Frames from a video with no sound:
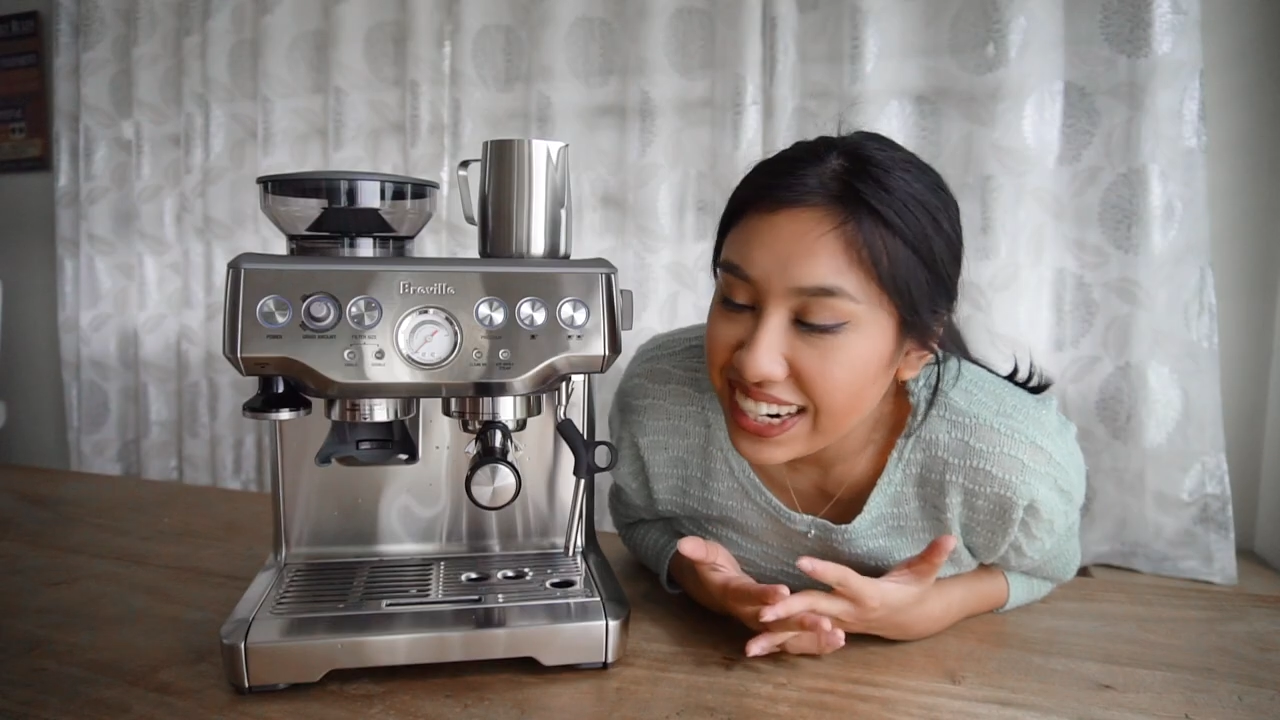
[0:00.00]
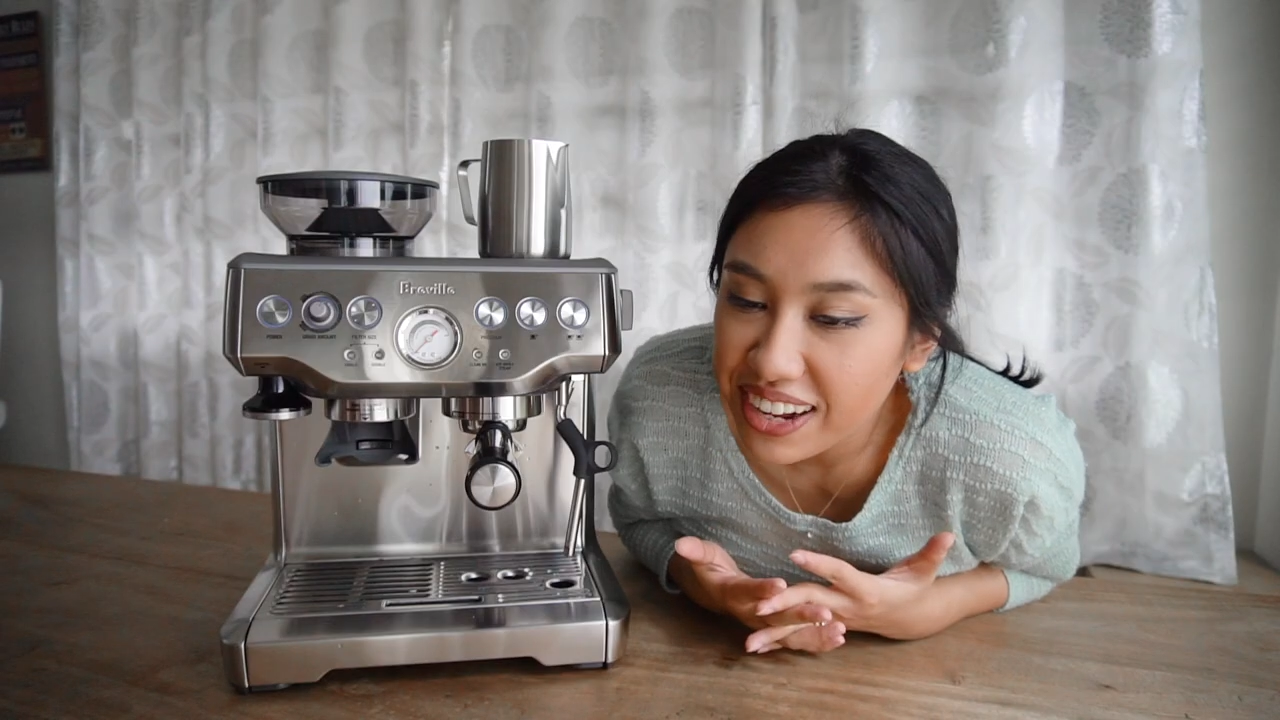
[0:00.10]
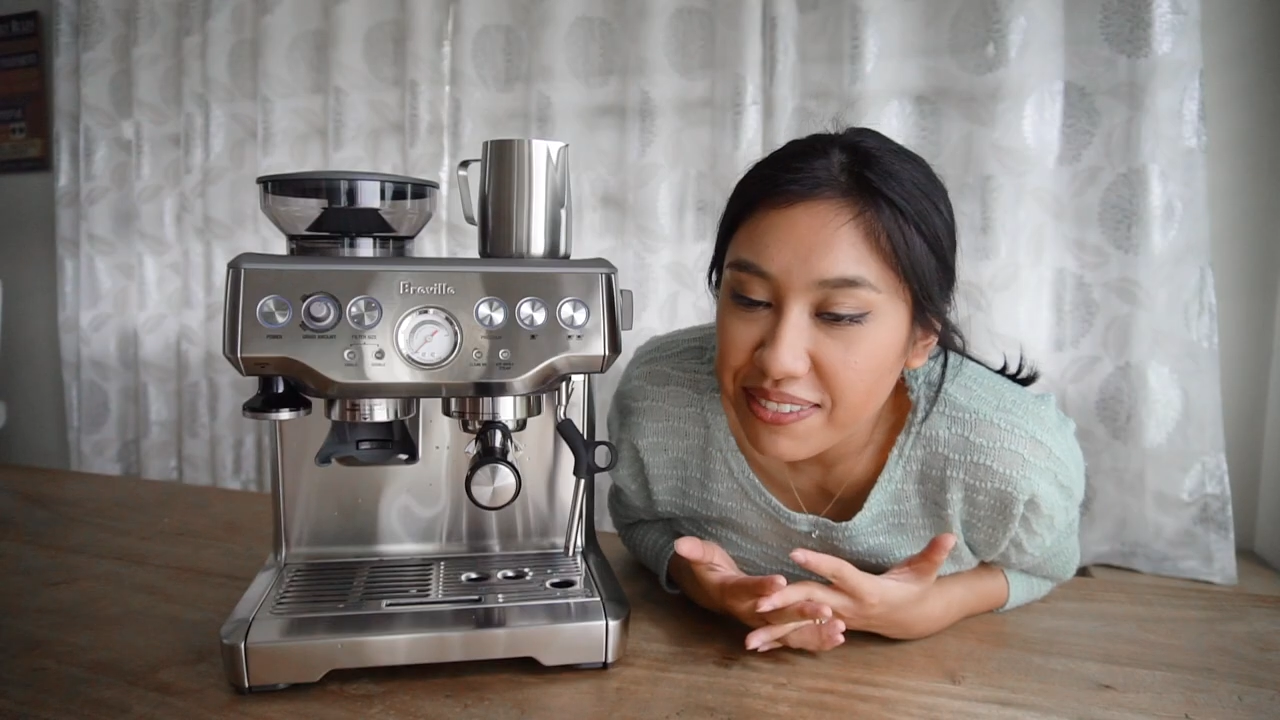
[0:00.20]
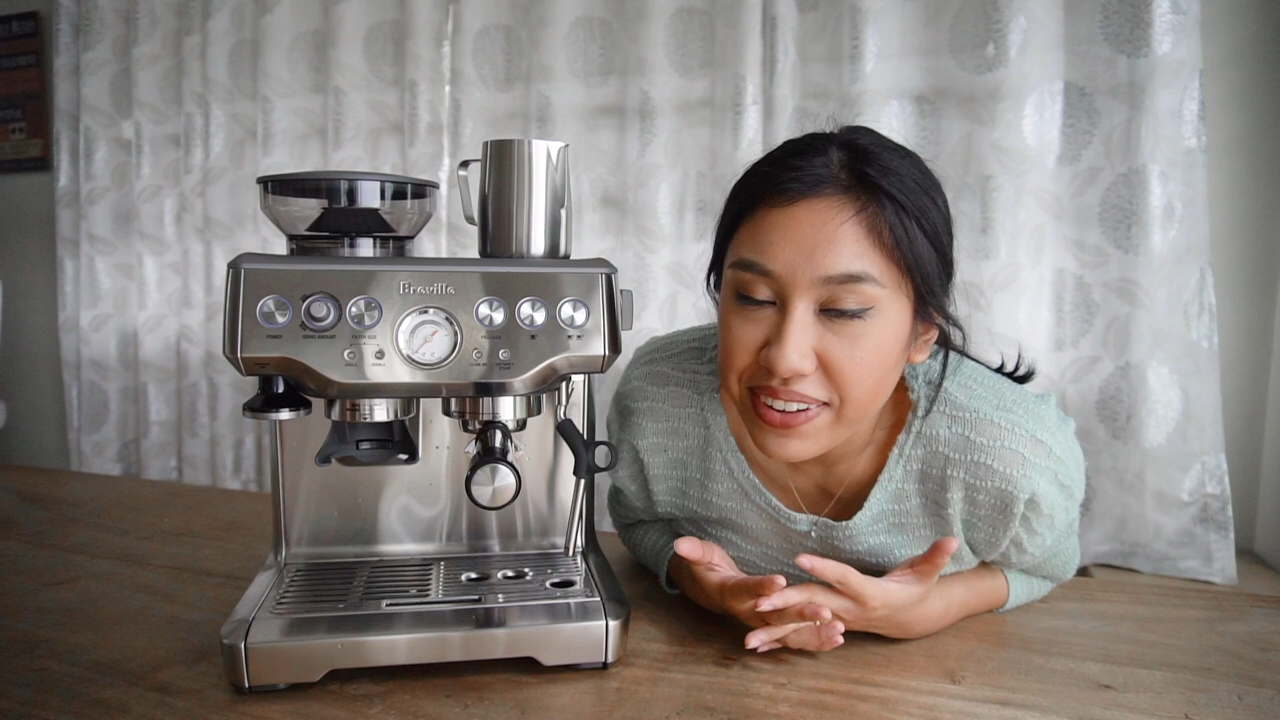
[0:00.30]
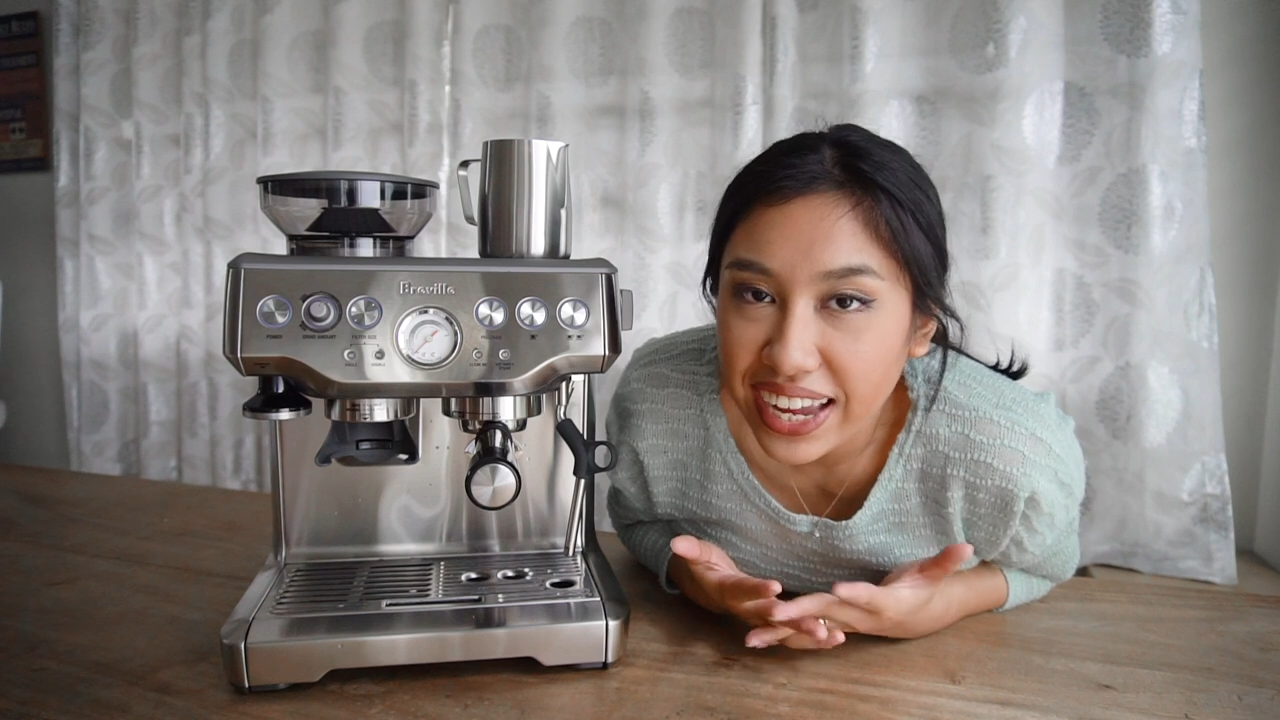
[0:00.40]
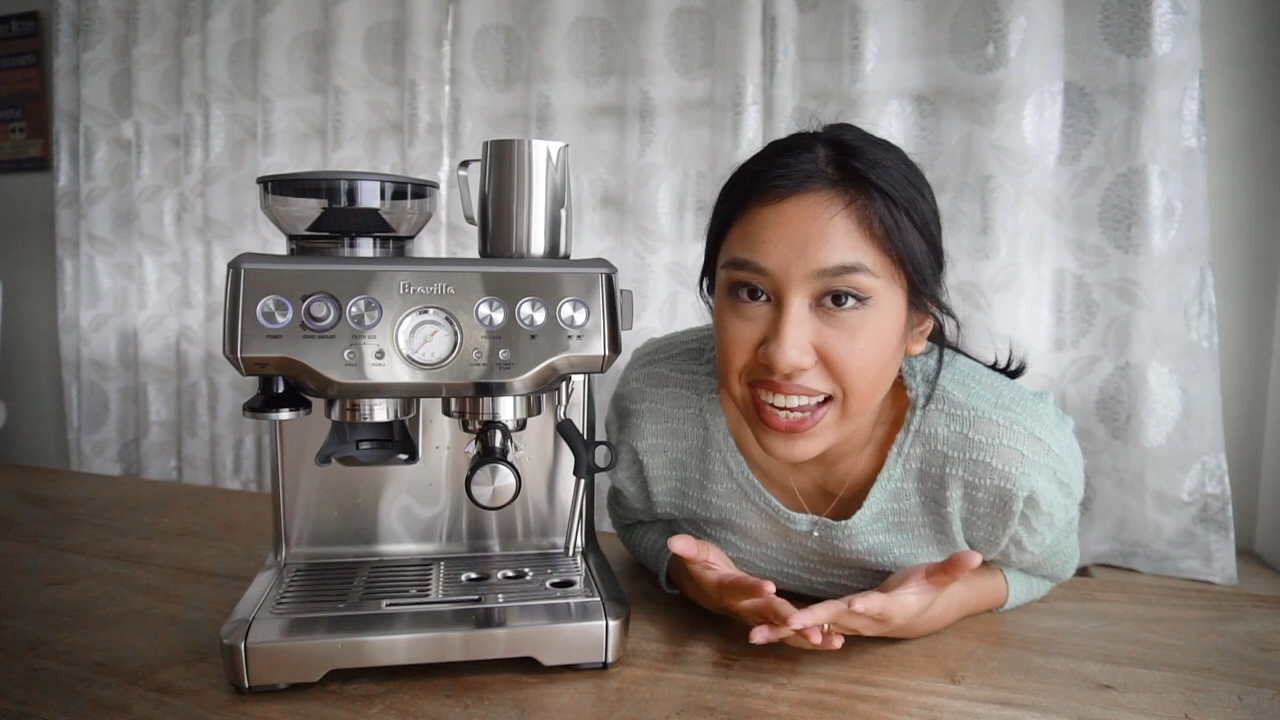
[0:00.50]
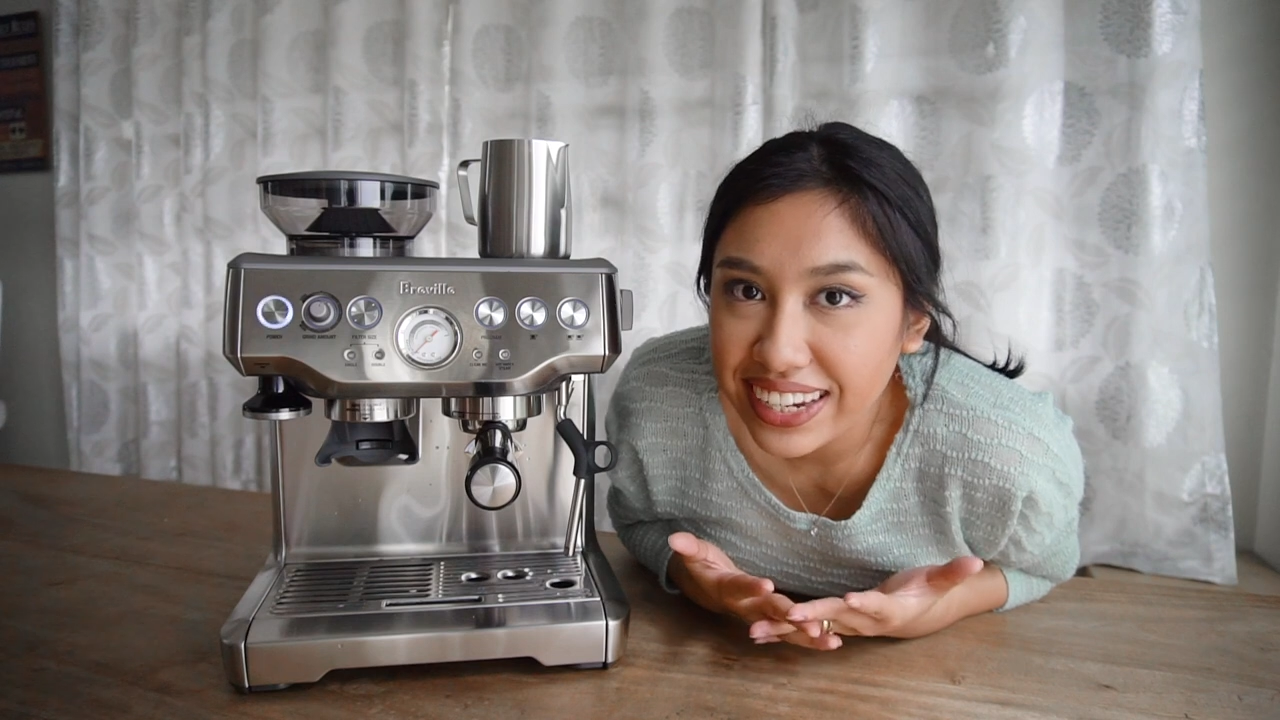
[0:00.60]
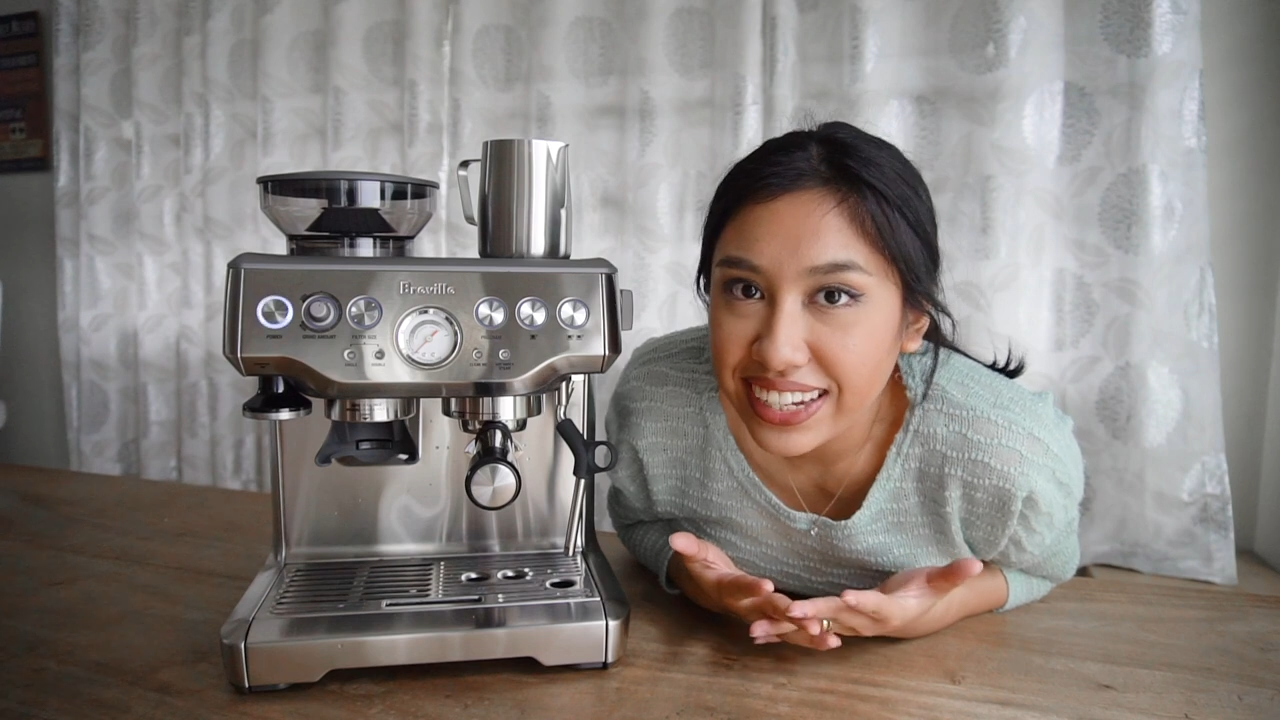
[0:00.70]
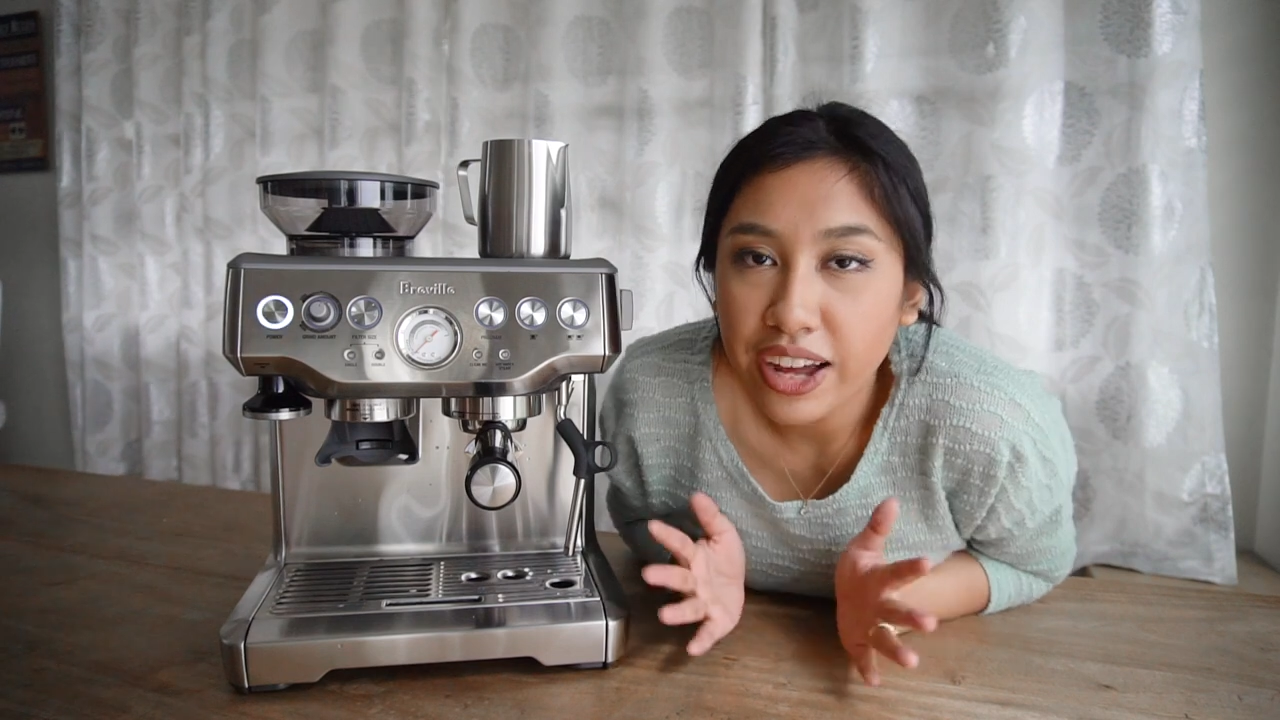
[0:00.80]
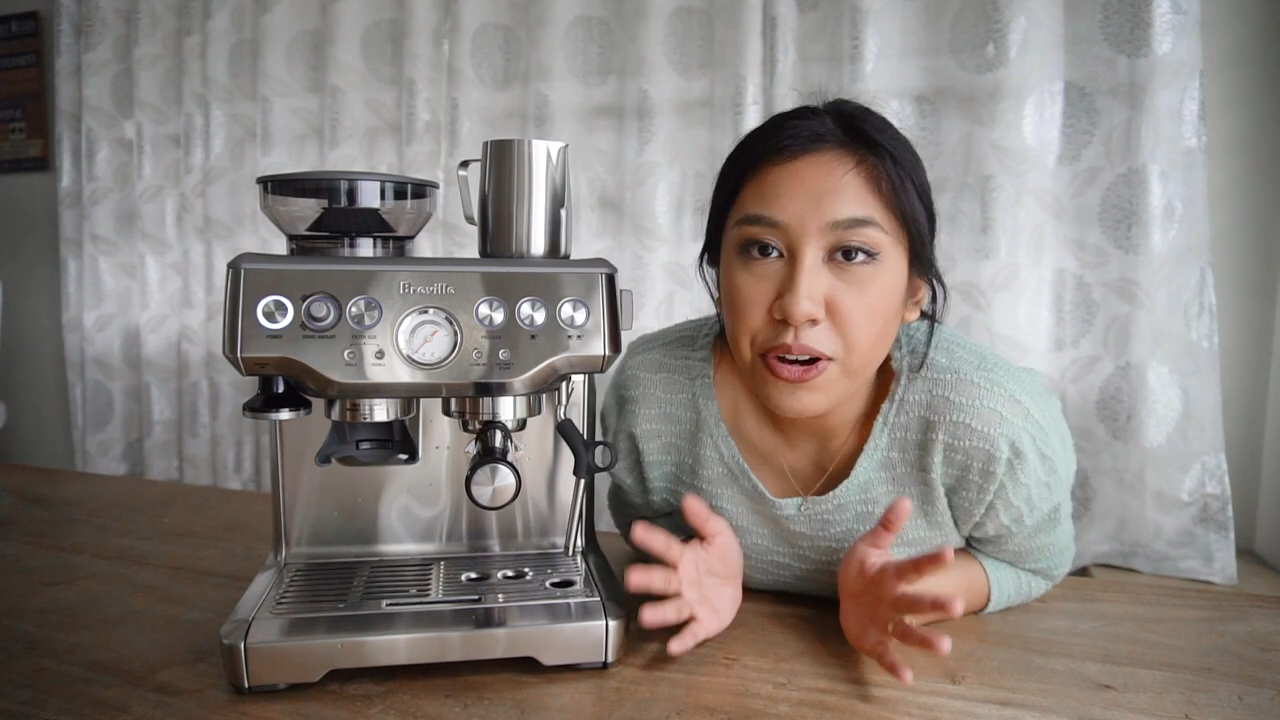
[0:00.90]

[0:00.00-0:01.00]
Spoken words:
it up and